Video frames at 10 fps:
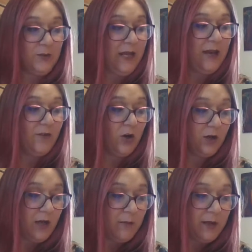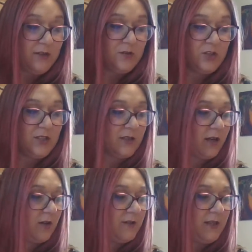We have her coming, so she's
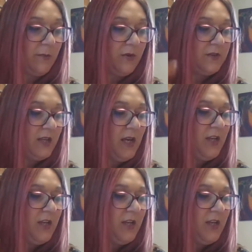got her samples.